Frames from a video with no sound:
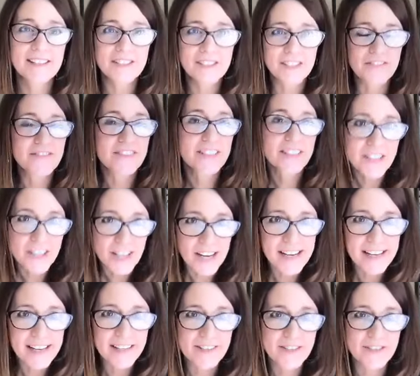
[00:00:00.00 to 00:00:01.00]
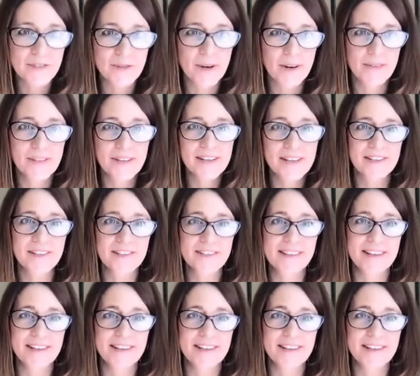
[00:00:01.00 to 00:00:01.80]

shift and change throughout the years.